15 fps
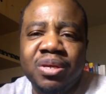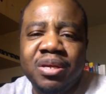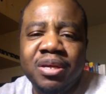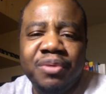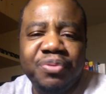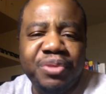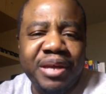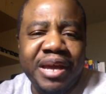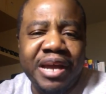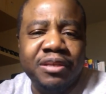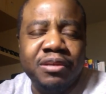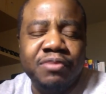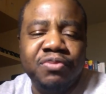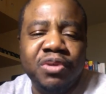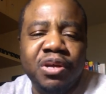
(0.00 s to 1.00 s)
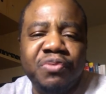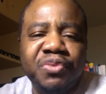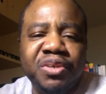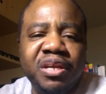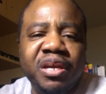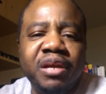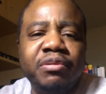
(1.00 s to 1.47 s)
the act of love and
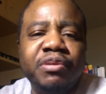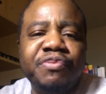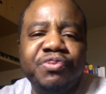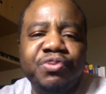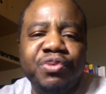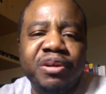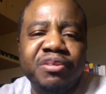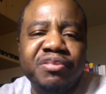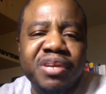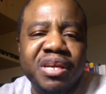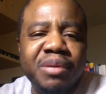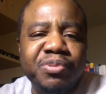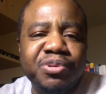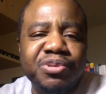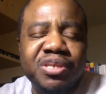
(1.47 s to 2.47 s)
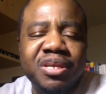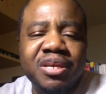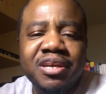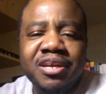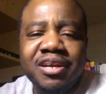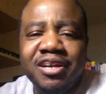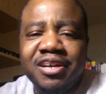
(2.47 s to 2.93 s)
caring for our neighbors.
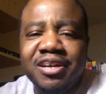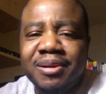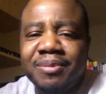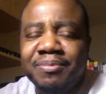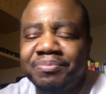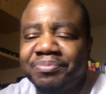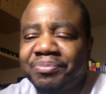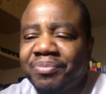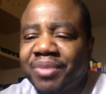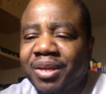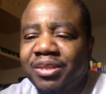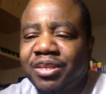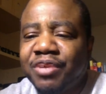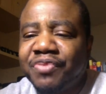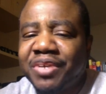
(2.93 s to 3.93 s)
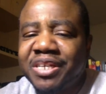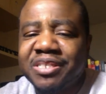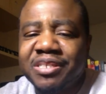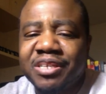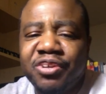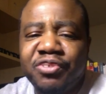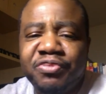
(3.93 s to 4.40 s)
Um, love
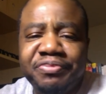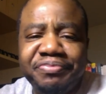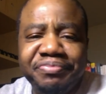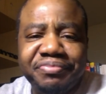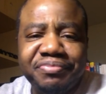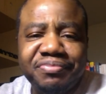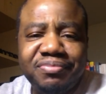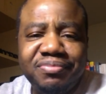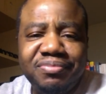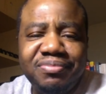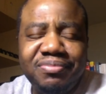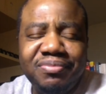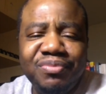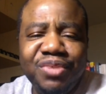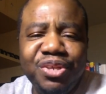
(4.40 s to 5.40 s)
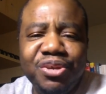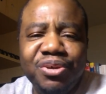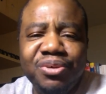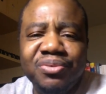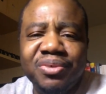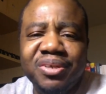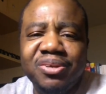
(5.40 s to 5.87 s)
thyself, you
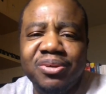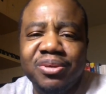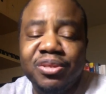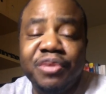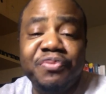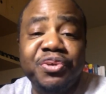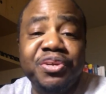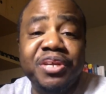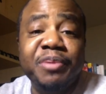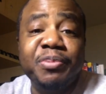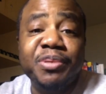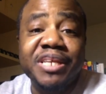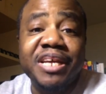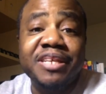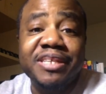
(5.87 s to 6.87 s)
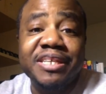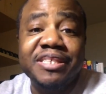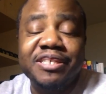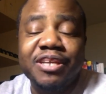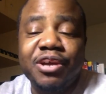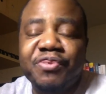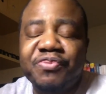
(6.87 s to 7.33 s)
know, or love your neighbors as
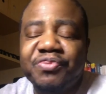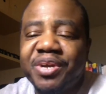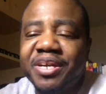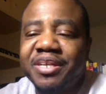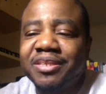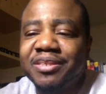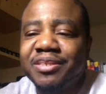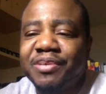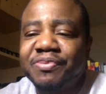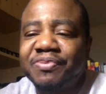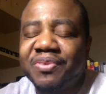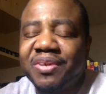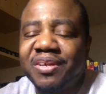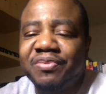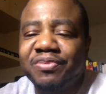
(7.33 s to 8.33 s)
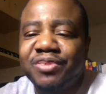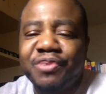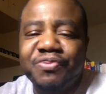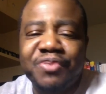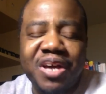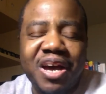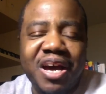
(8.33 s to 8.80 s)
thyself, right? And love uh,
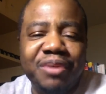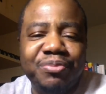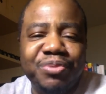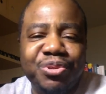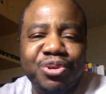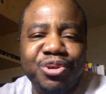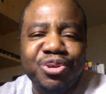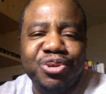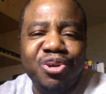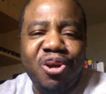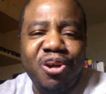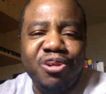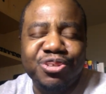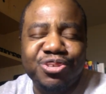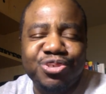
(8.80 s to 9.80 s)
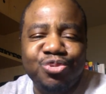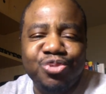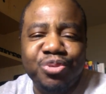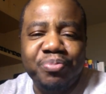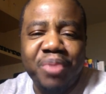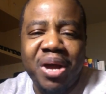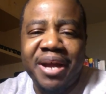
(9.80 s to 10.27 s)
love God with all your heart, soul,
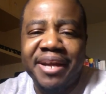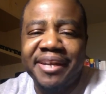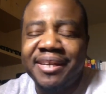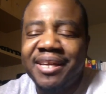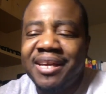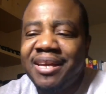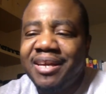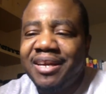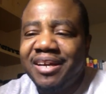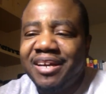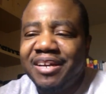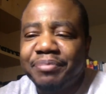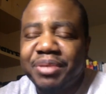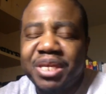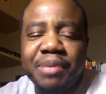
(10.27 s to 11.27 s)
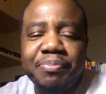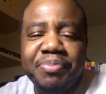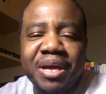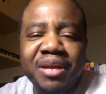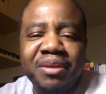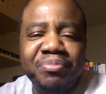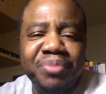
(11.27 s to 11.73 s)
and mind. Um, keep
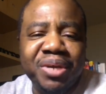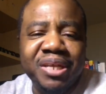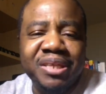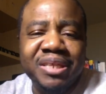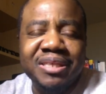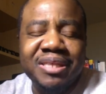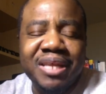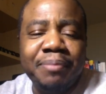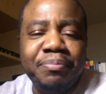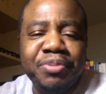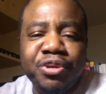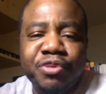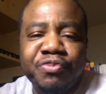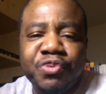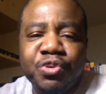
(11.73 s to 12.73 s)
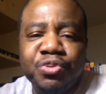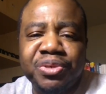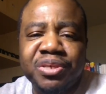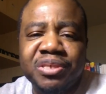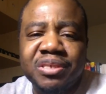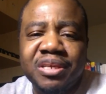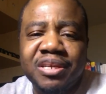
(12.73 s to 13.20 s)
that in mind. Let that be your
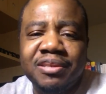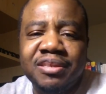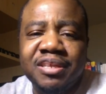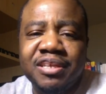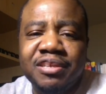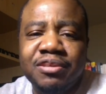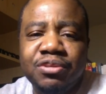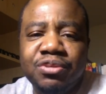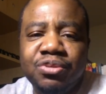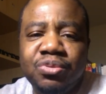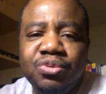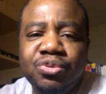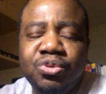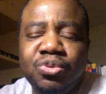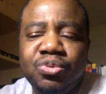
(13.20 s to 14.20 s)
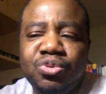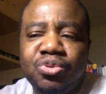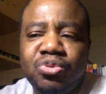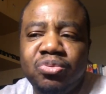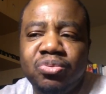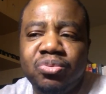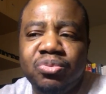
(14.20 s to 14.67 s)
focus, and then you, you
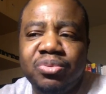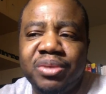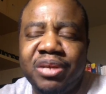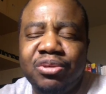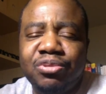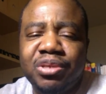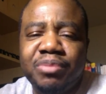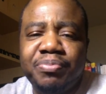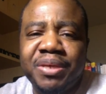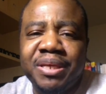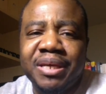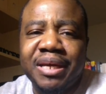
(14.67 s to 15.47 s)
you'll not only be